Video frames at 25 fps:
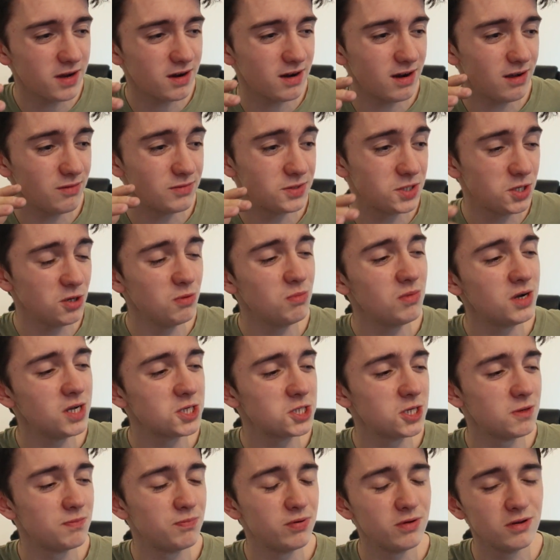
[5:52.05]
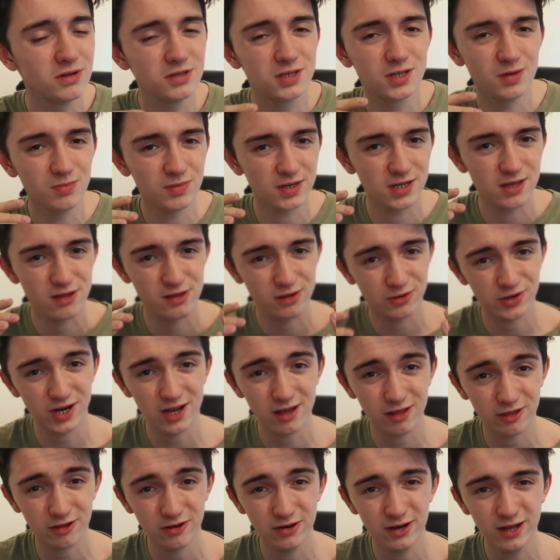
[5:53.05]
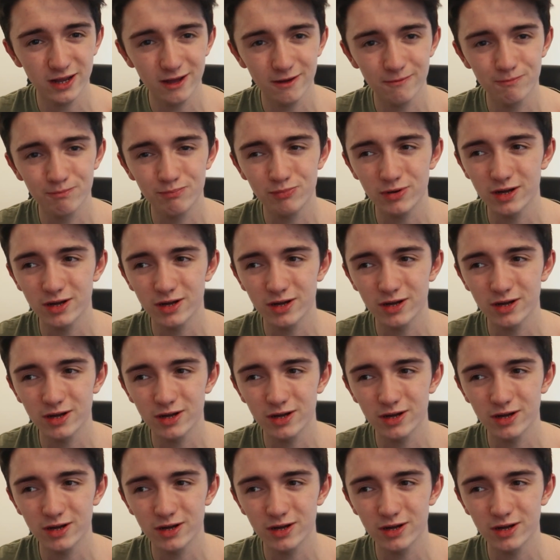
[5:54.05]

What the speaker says: around too much and putting too much stress on it,